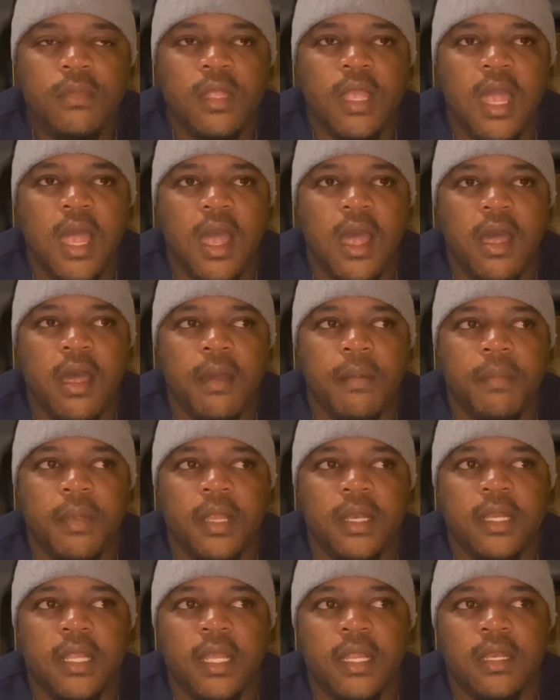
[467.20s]

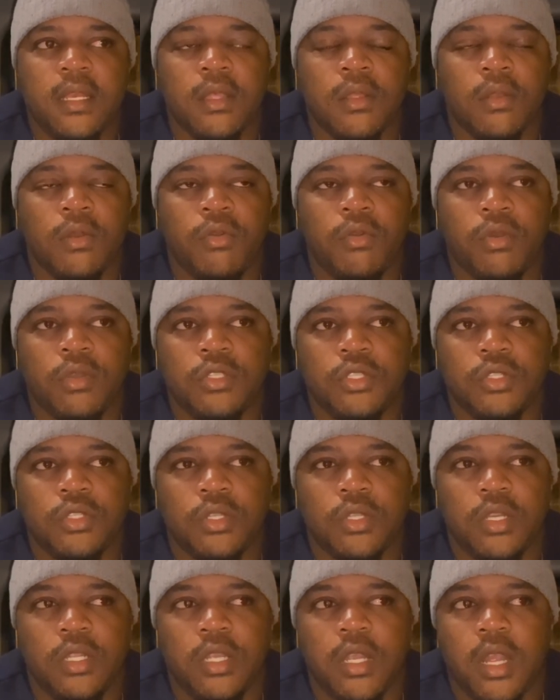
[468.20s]
And then they'll route you to
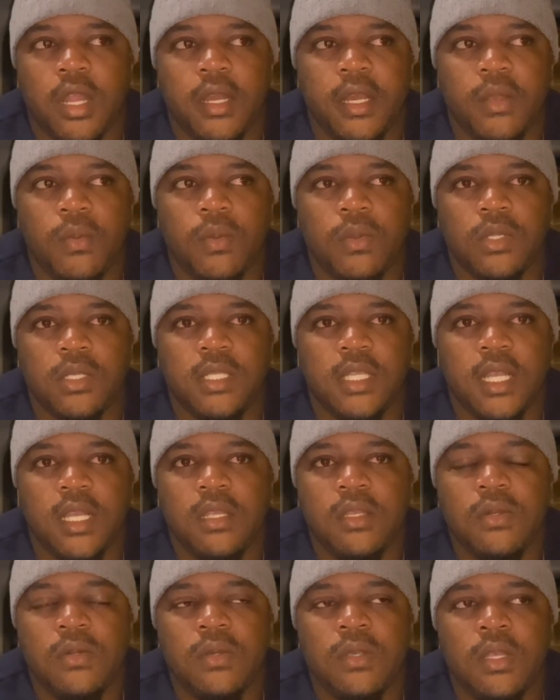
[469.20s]
the yard. They won't tell
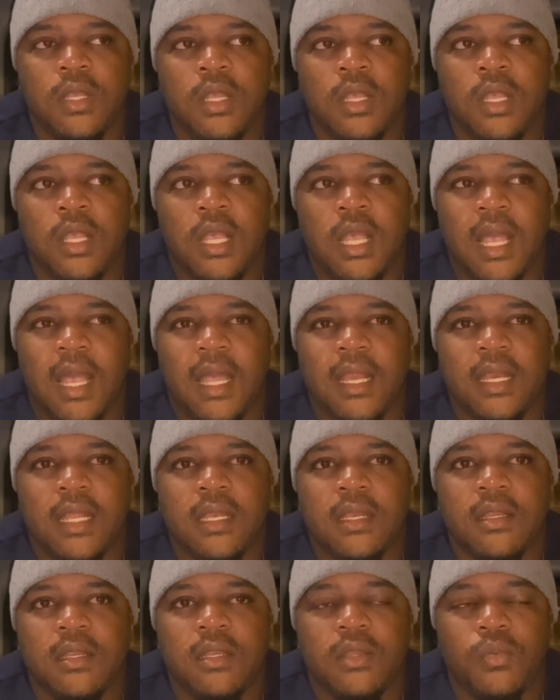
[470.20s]
you, and
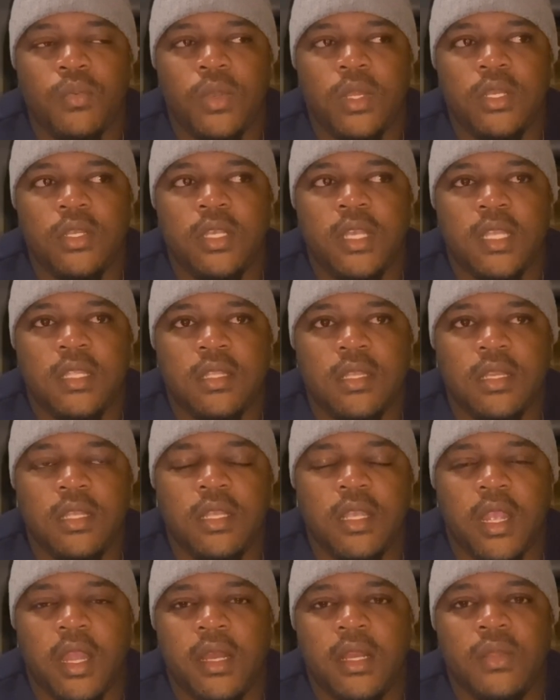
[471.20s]
then when you get to the
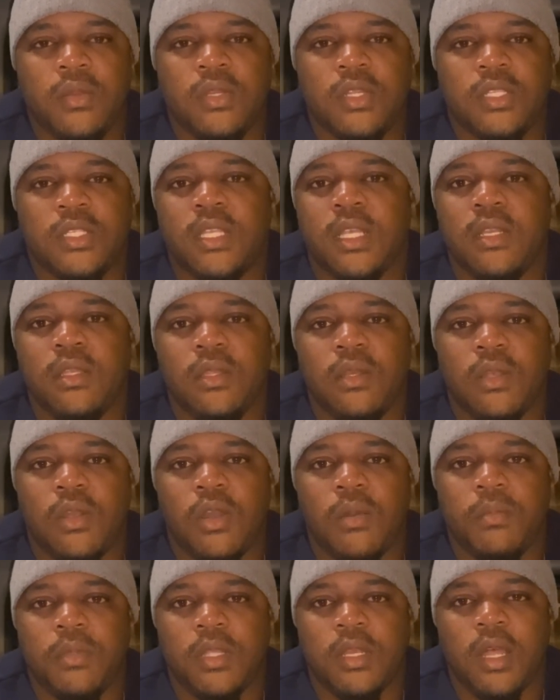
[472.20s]
yard, they'll just tell you to
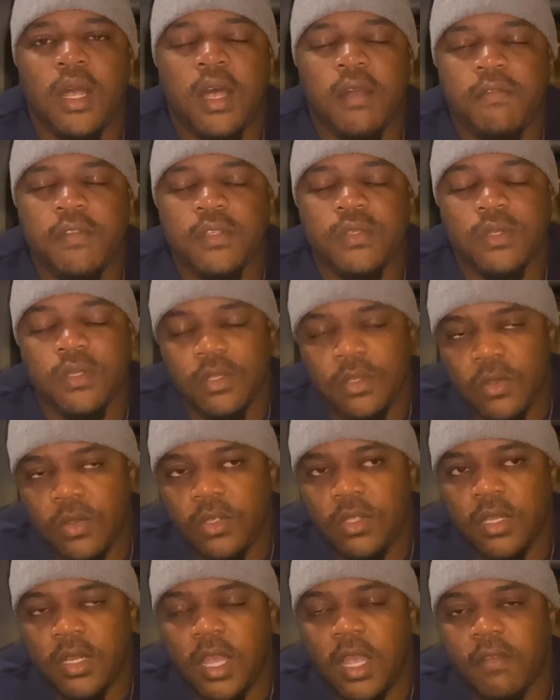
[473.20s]
come to the office. When you go
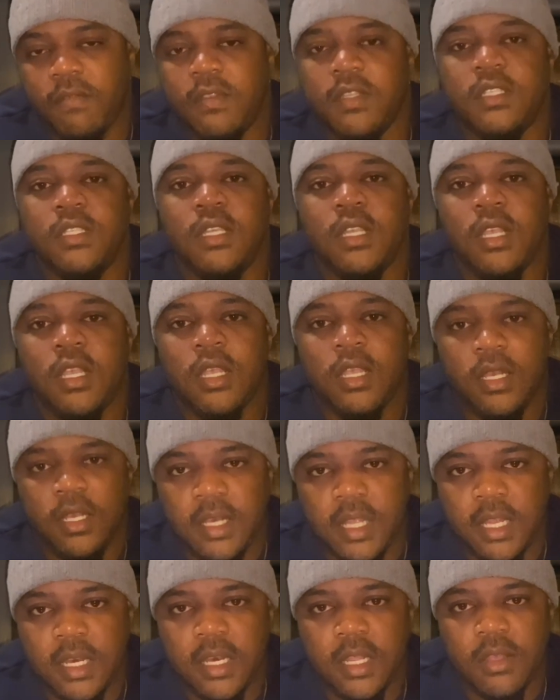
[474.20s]
to the office,
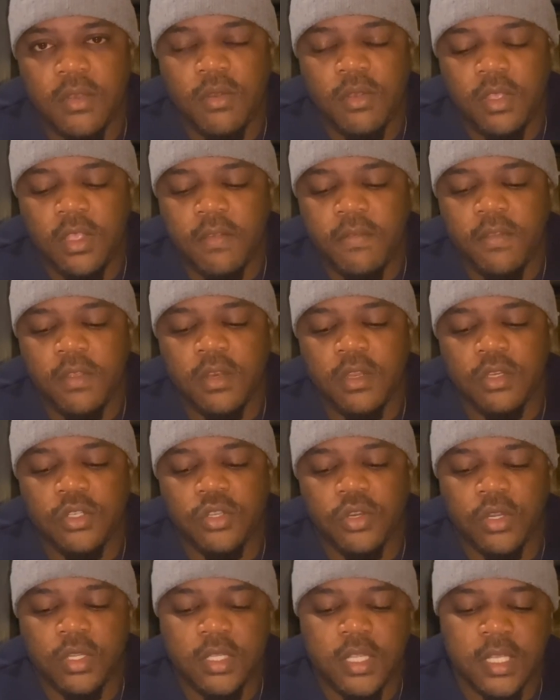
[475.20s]
then they're gonna give you the
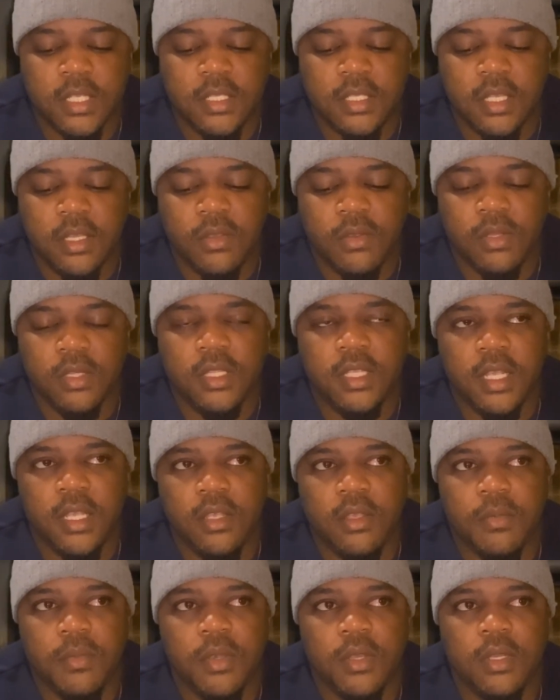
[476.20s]
drug test. They're gonna tell you.
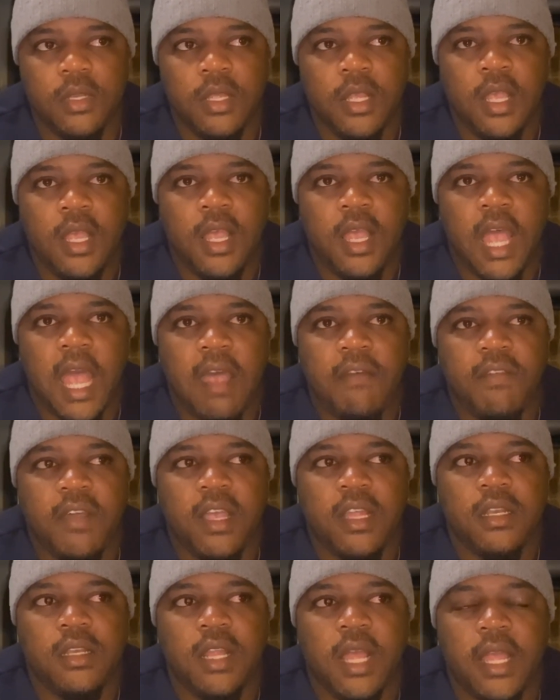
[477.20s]
But
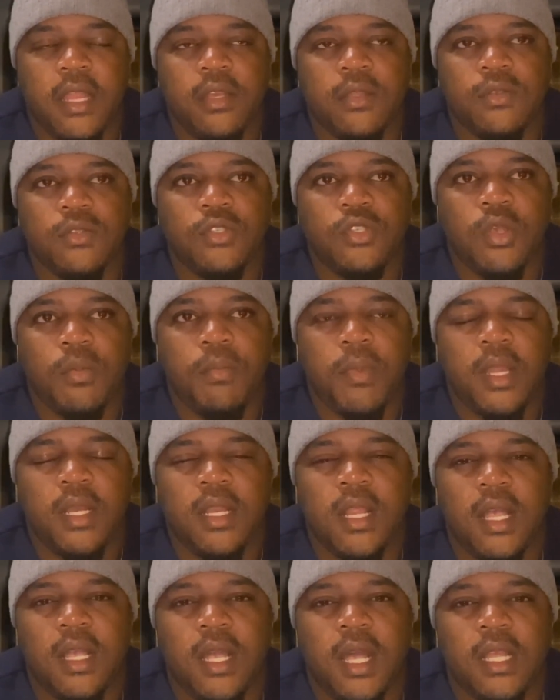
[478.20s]
I know somebody
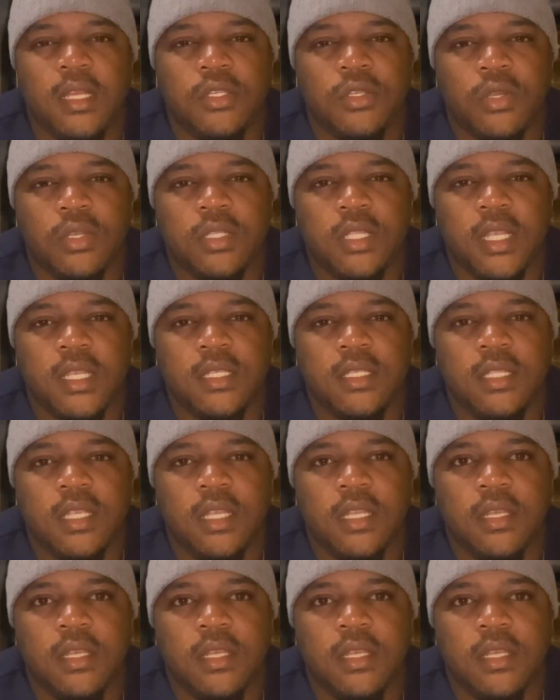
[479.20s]
that got drug tested.